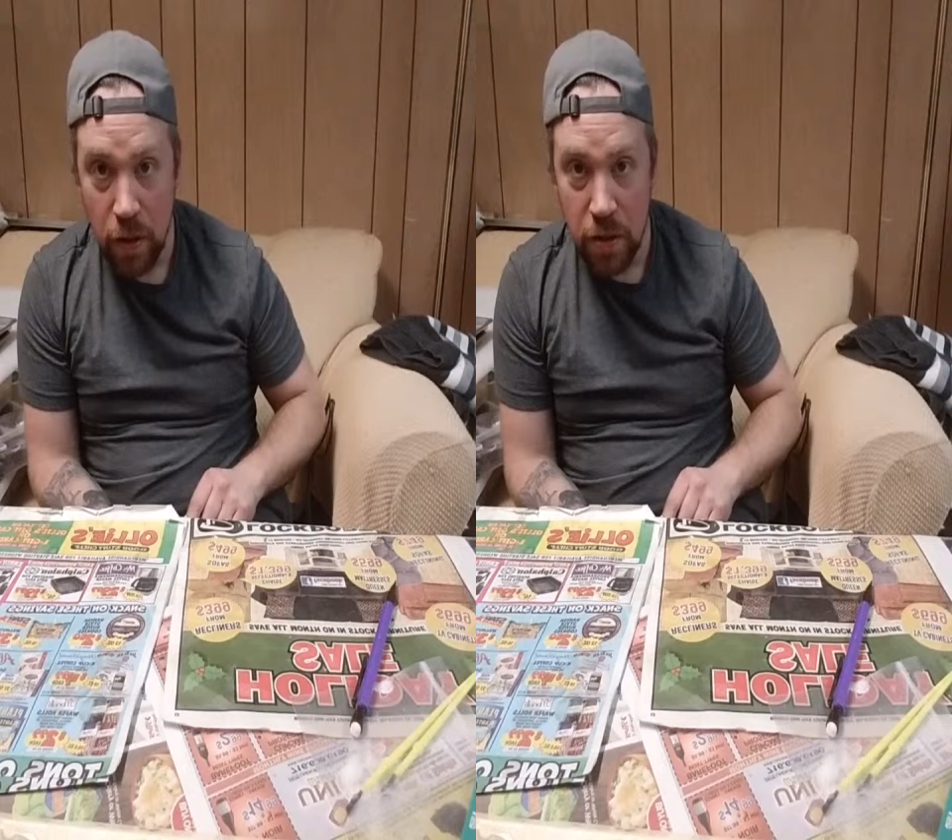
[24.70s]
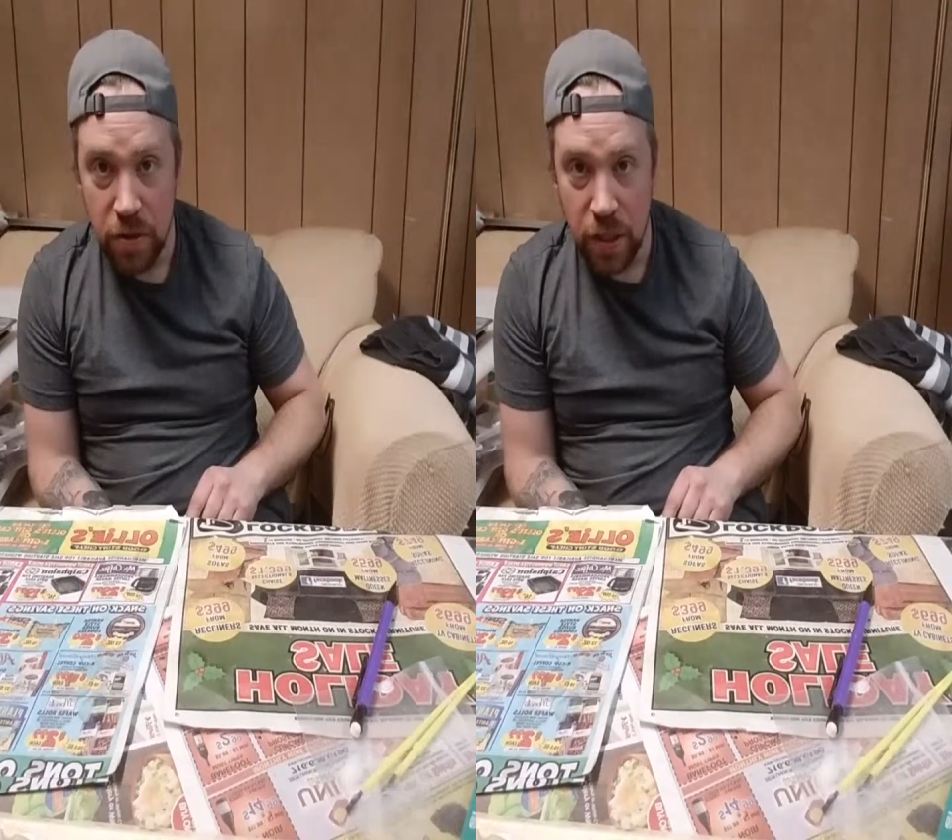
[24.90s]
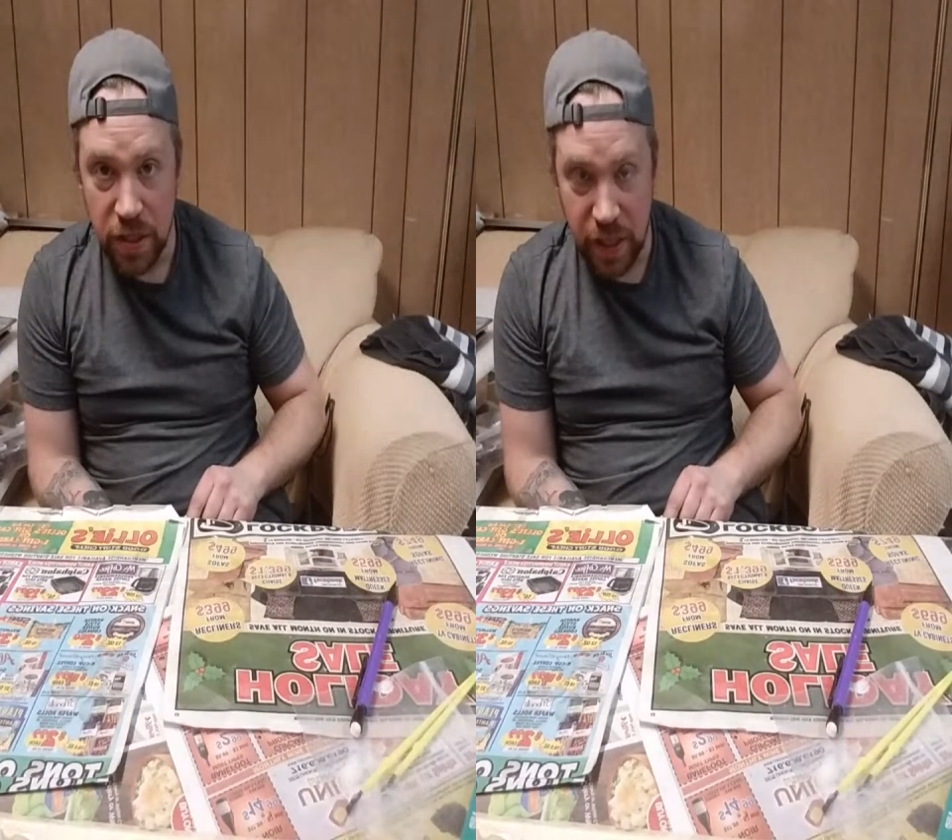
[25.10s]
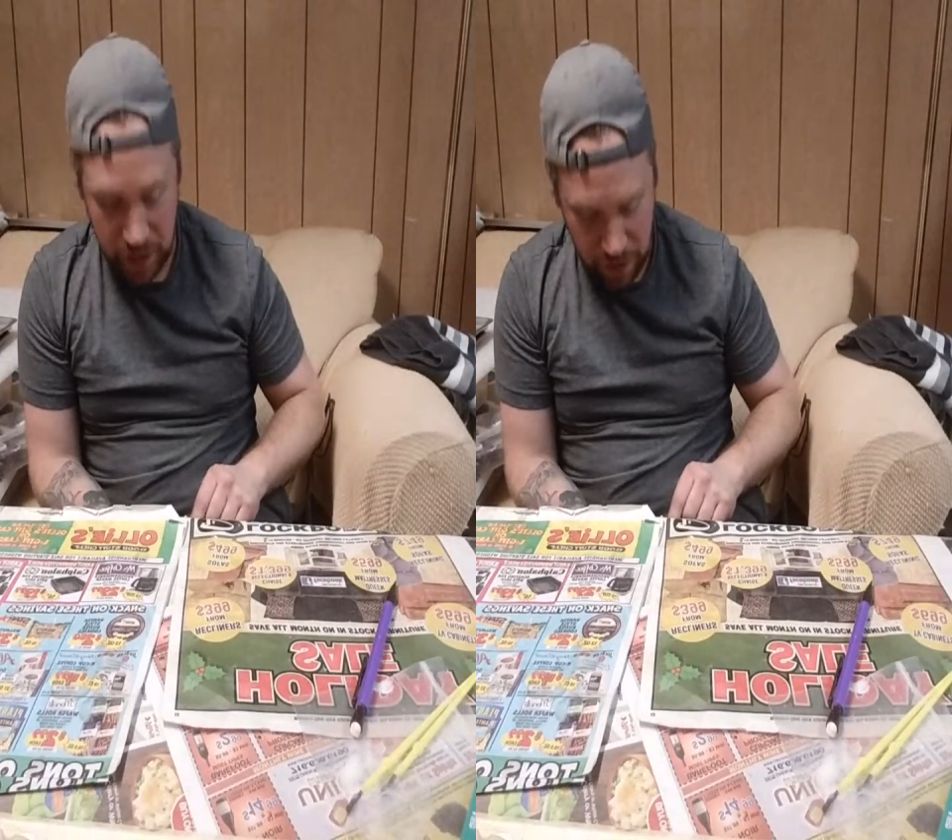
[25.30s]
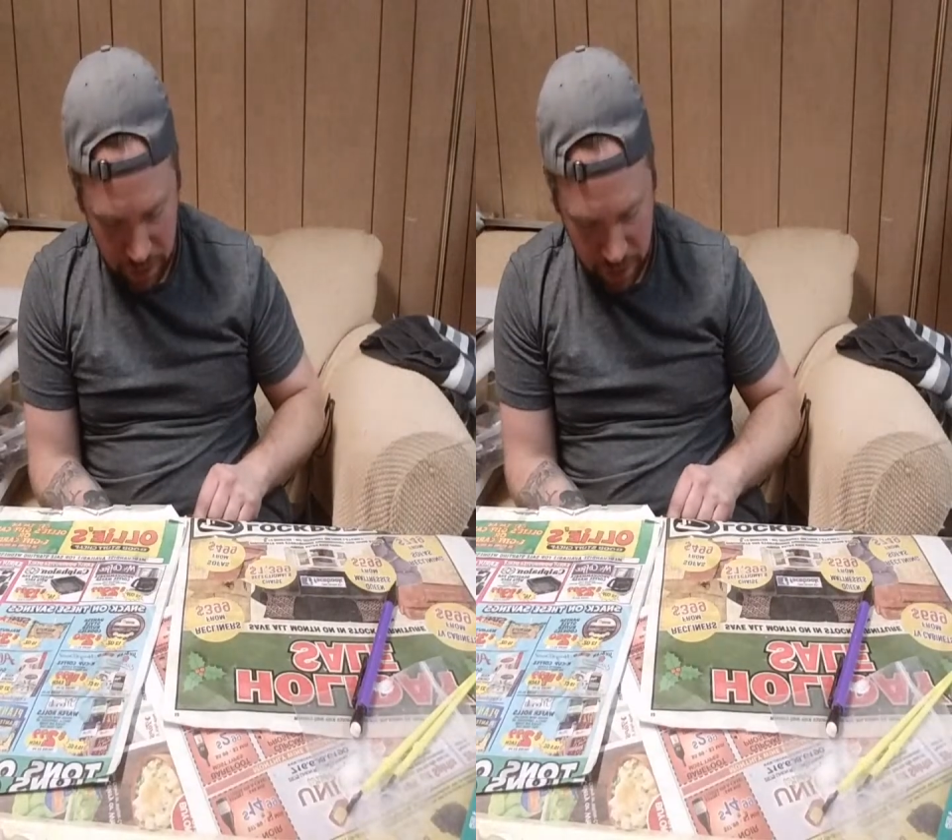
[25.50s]
That's at
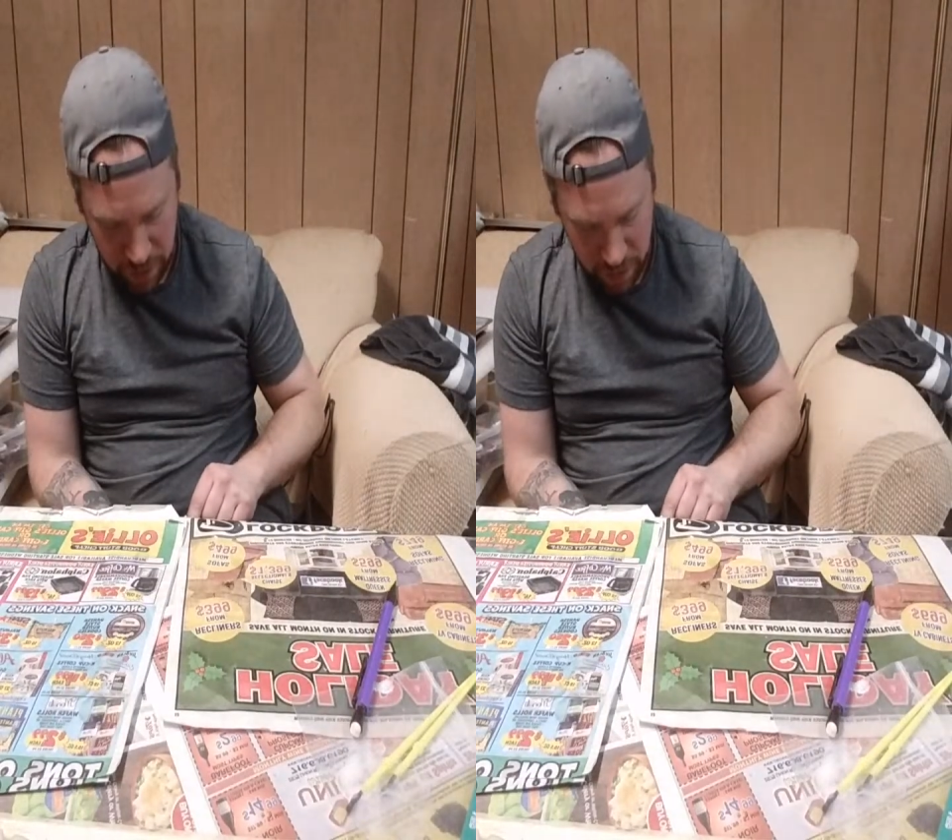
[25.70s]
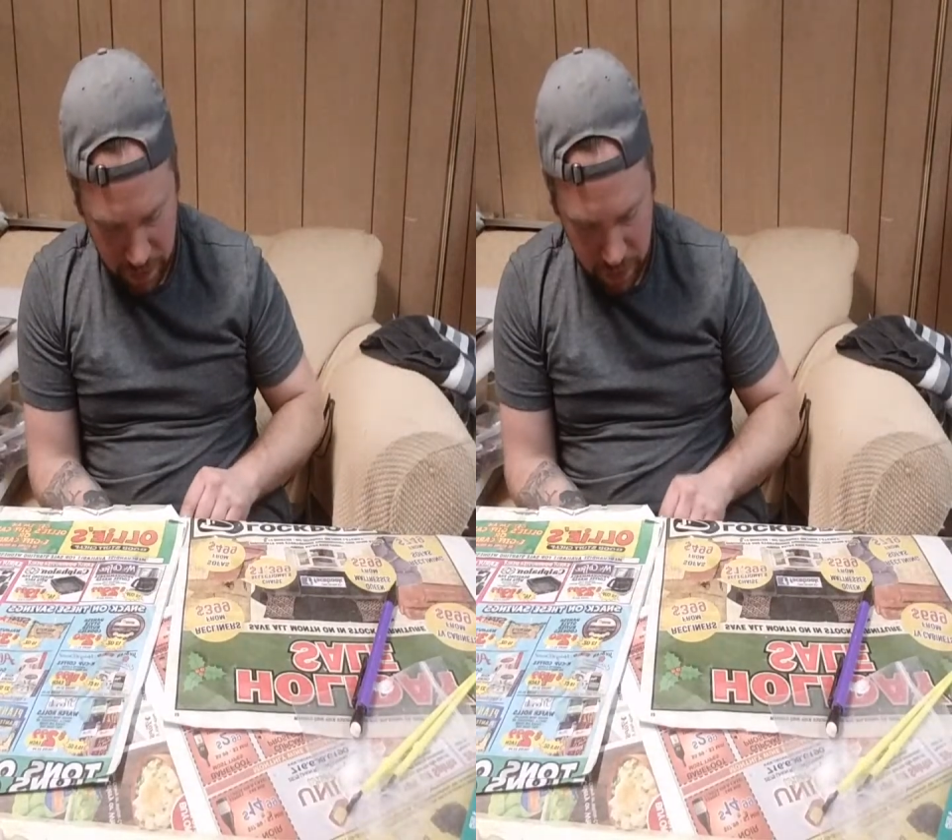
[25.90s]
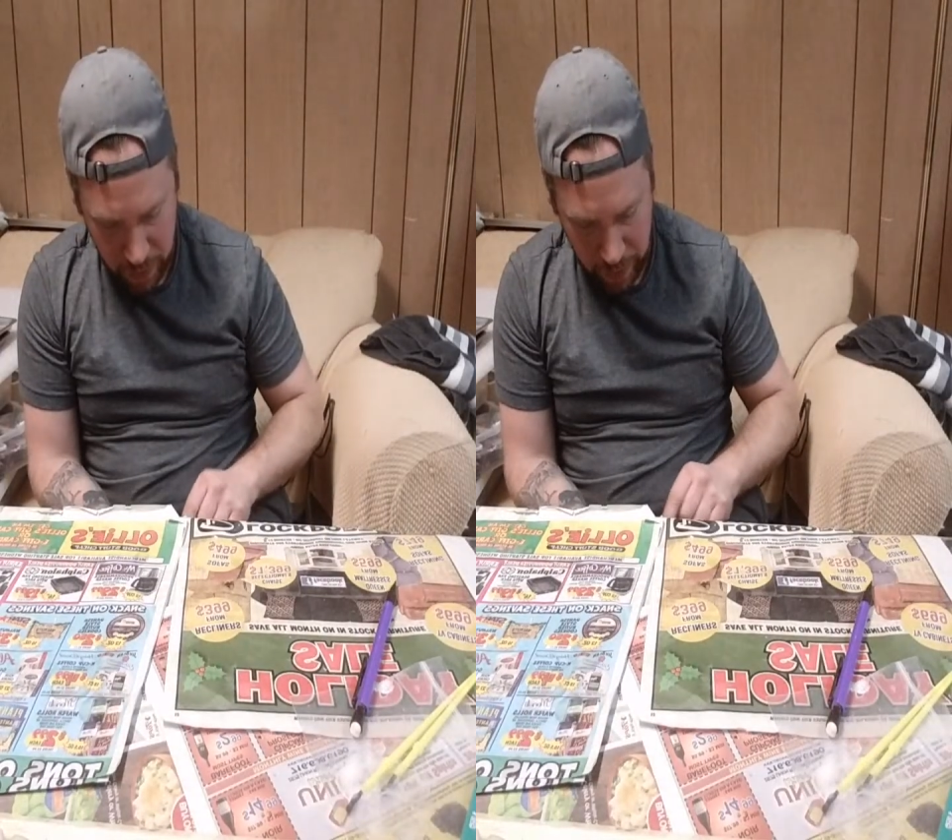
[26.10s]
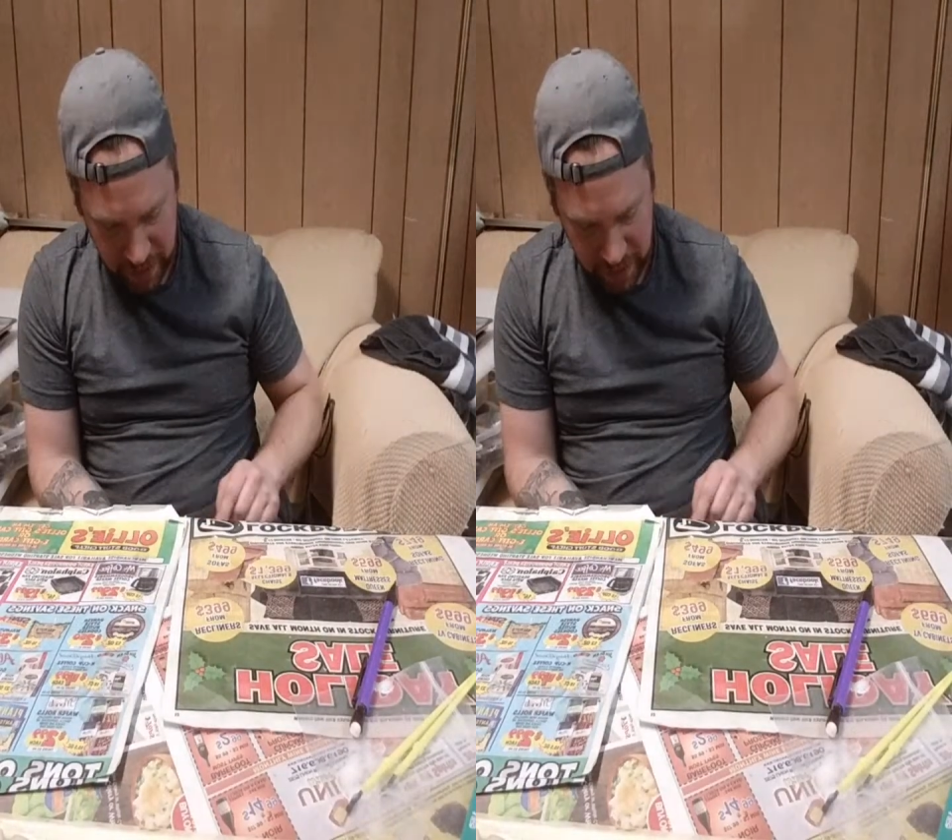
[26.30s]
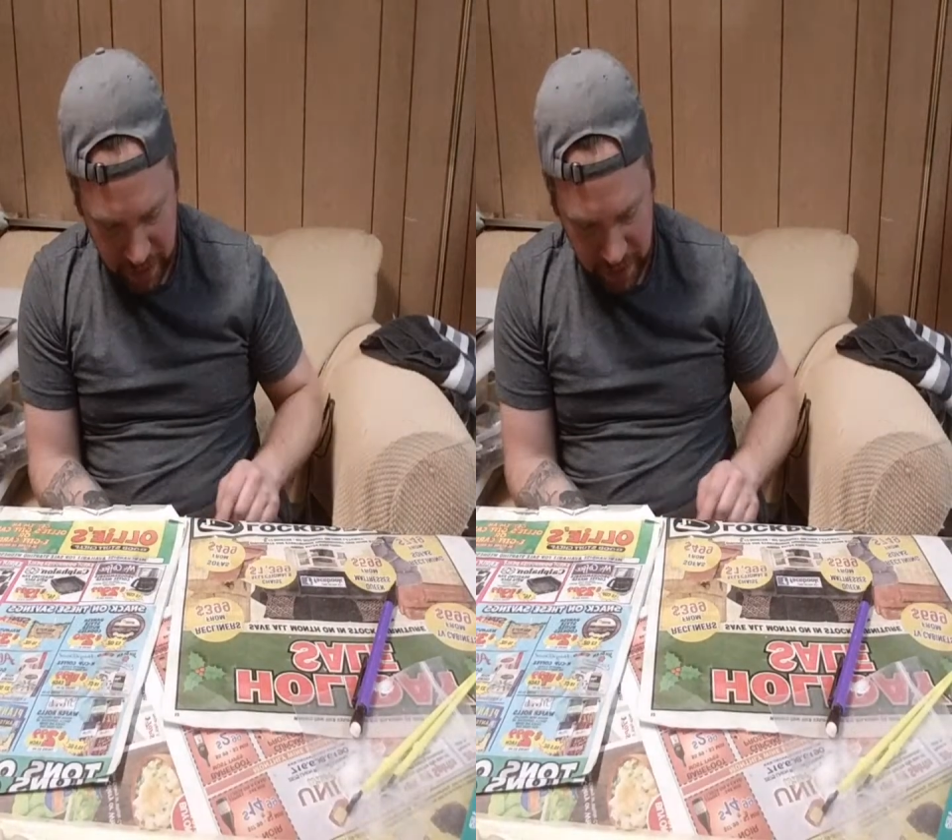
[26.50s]
YouTube, so we want
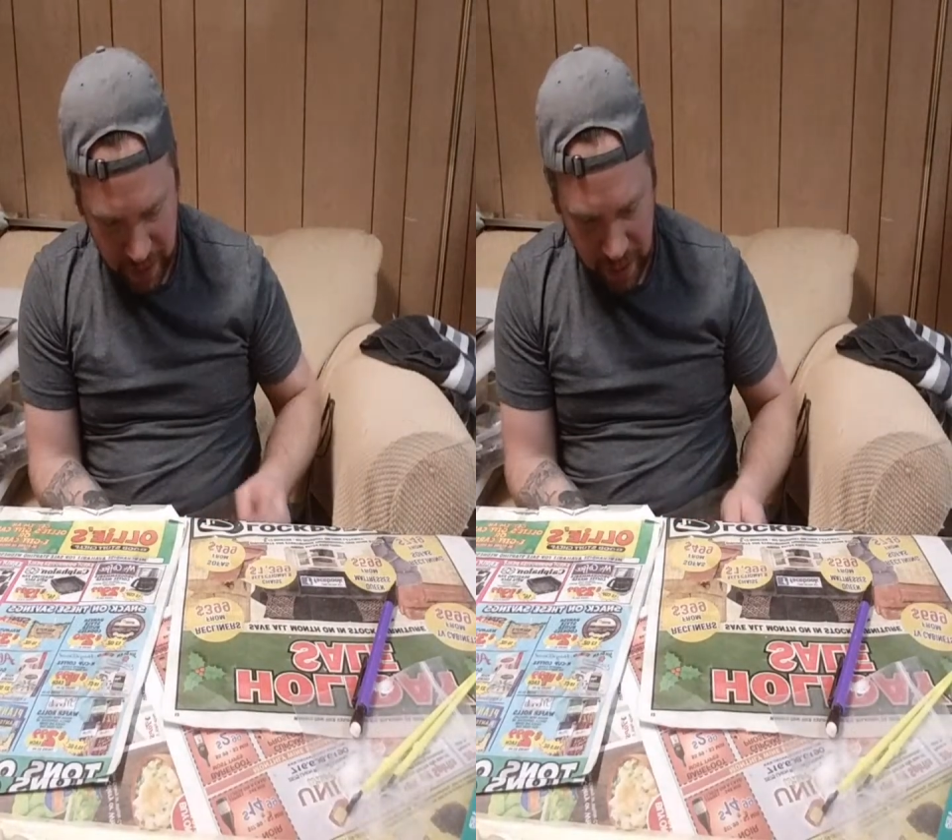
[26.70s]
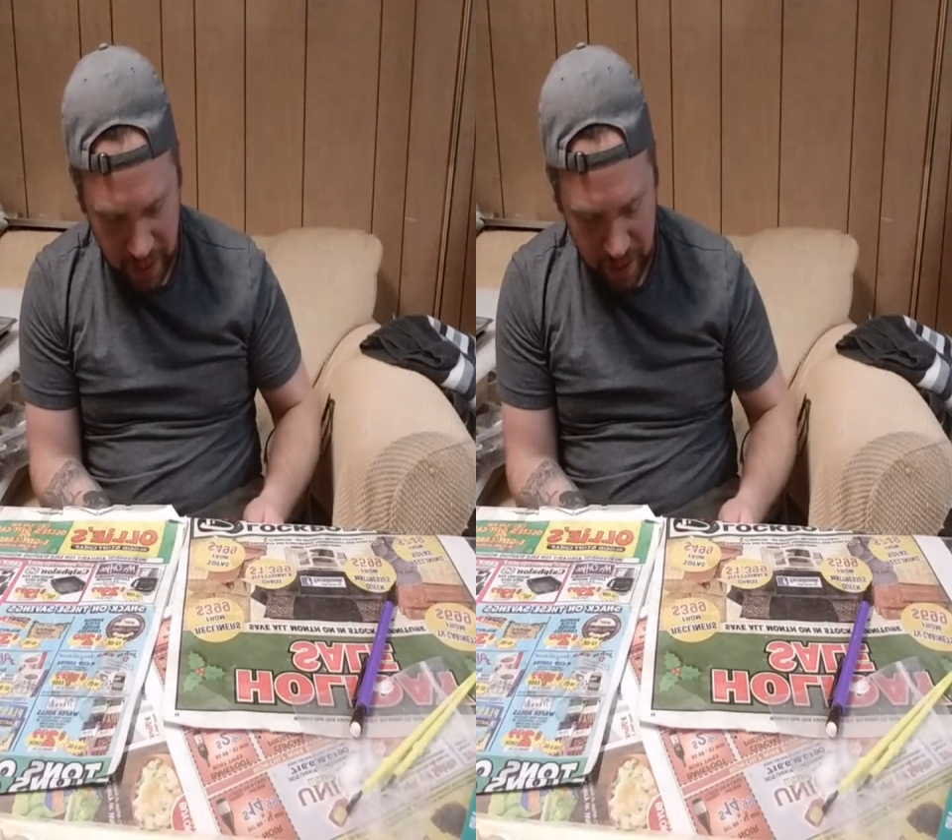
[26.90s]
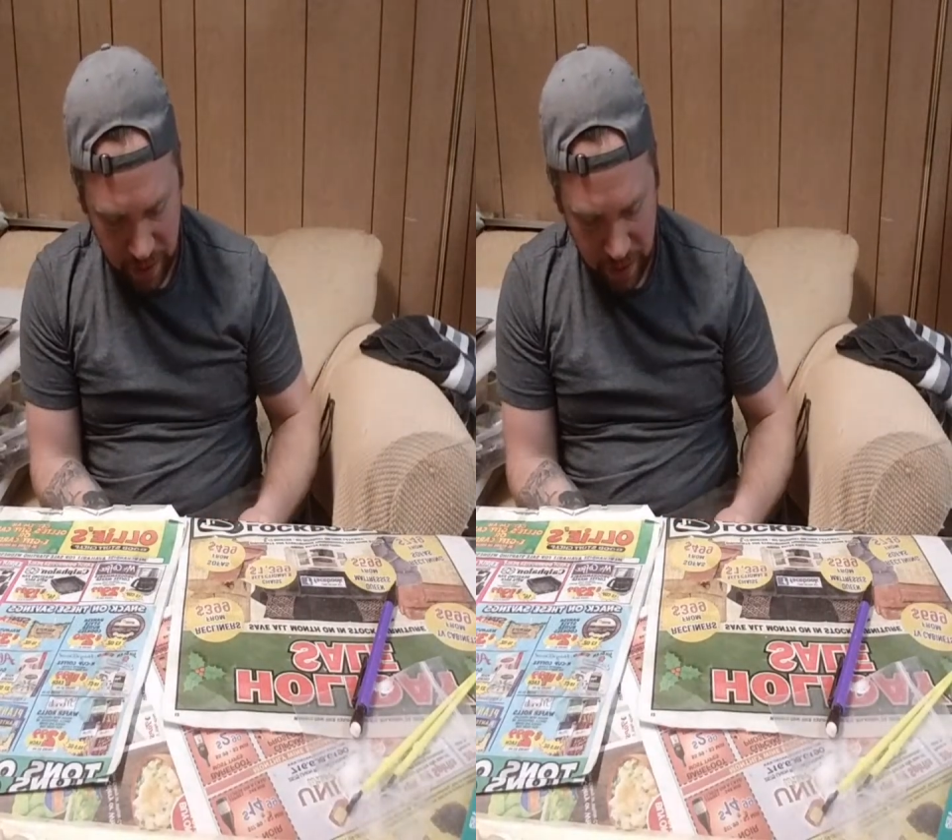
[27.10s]
to talk.